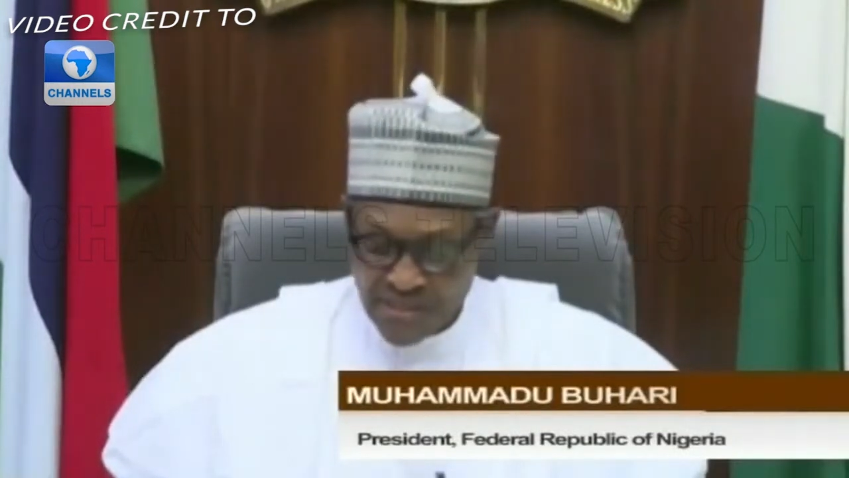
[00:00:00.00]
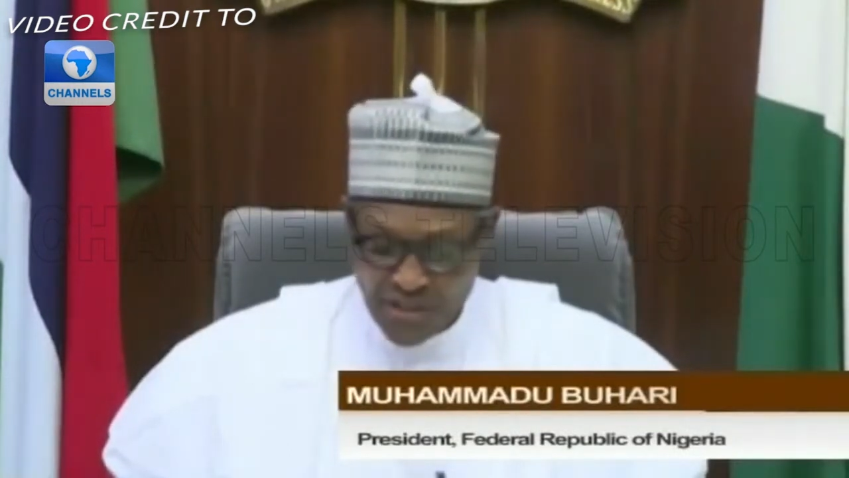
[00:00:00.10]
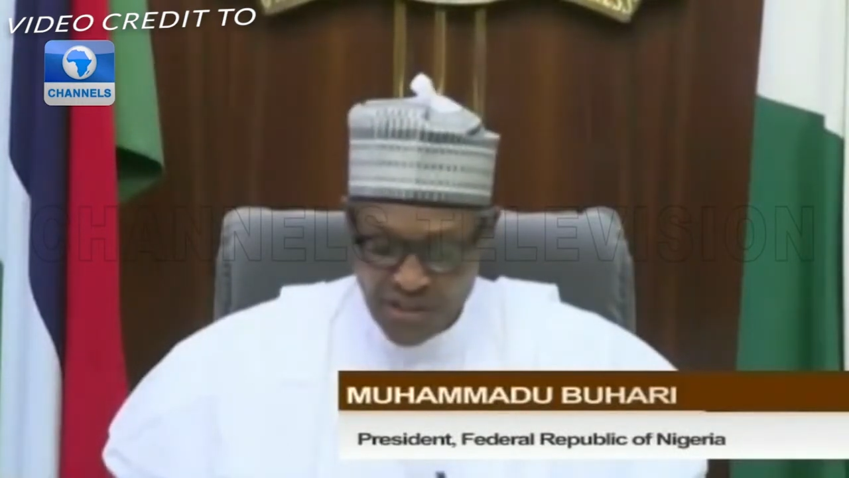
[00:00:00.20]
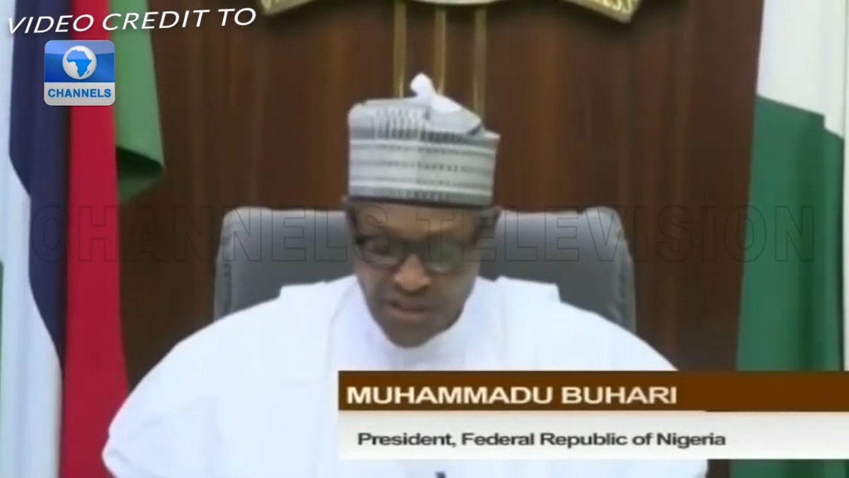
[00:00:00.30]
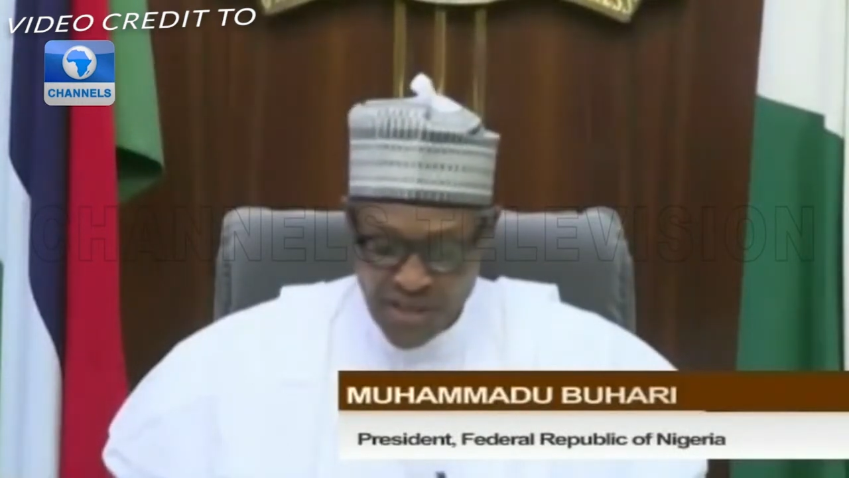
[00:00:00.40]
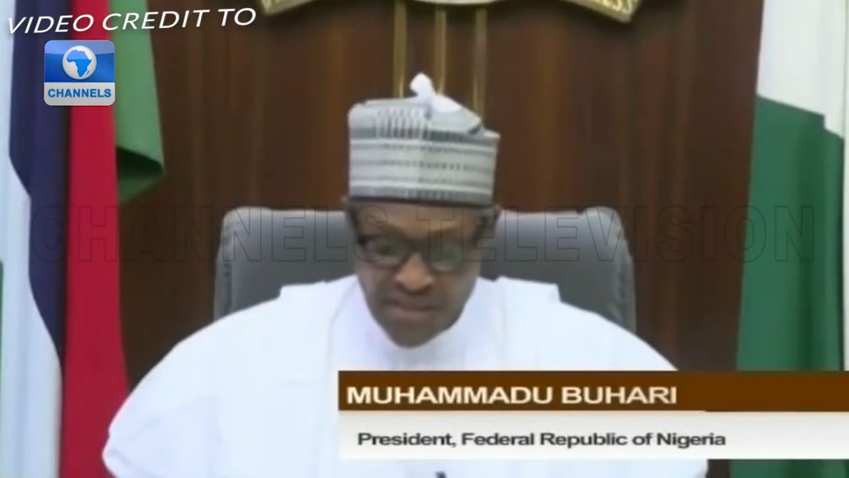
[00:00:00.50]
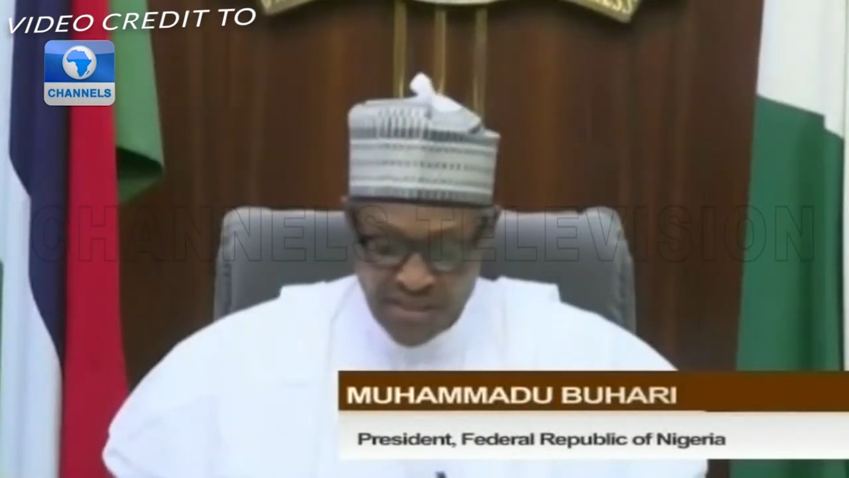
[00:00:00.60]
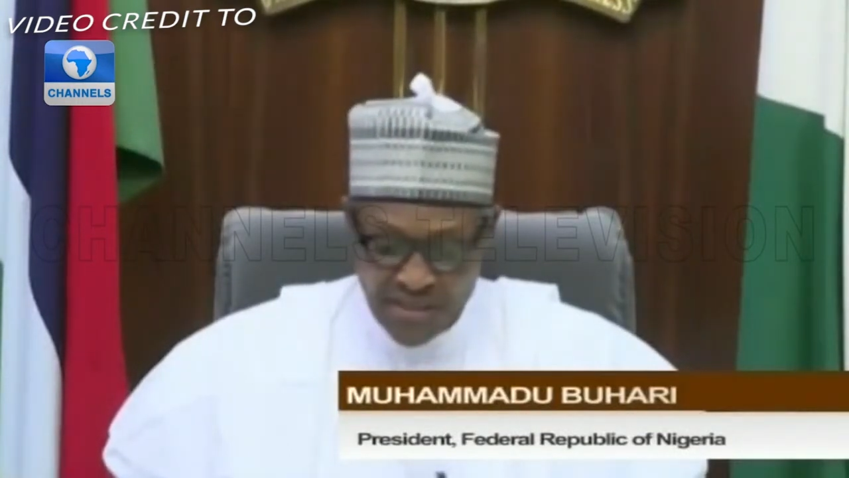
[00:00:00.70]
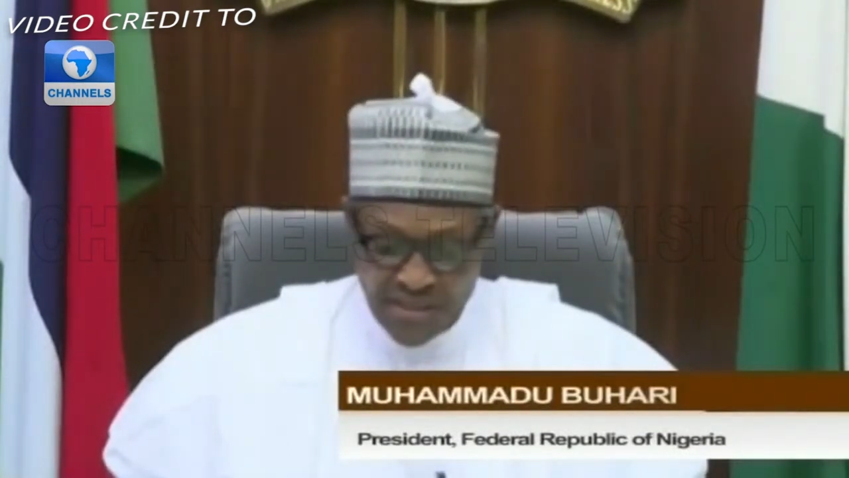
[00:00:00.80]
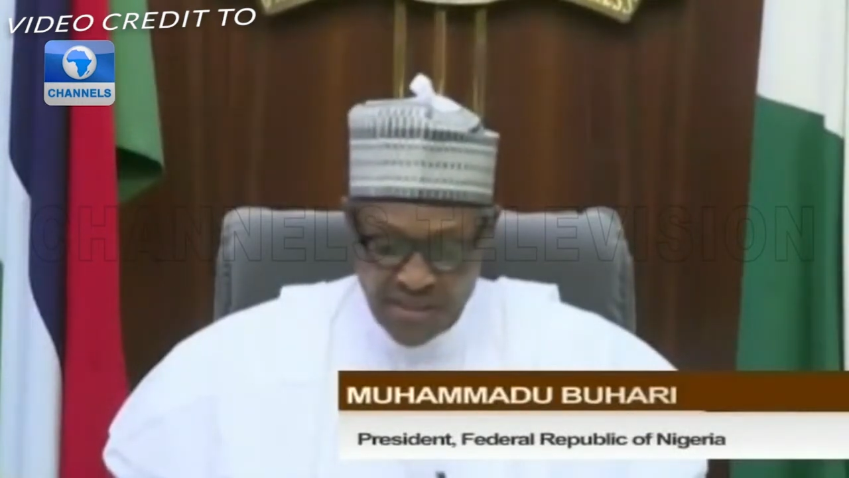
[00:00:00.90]

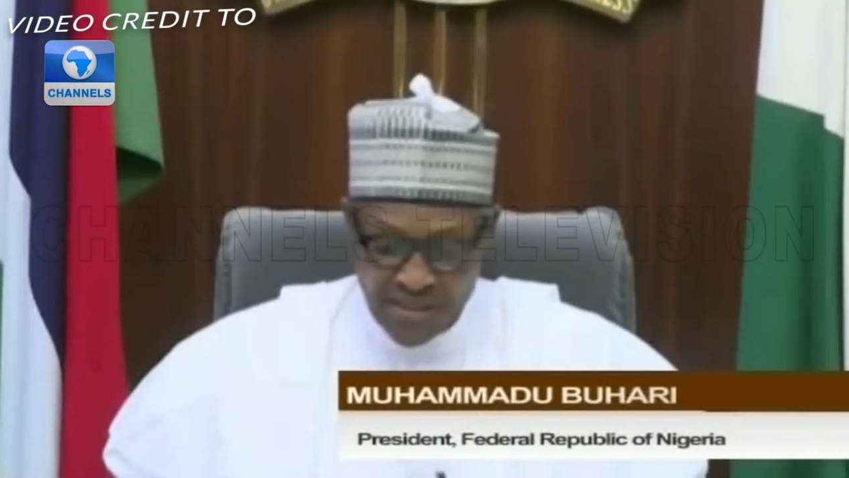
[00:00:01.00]
enshrined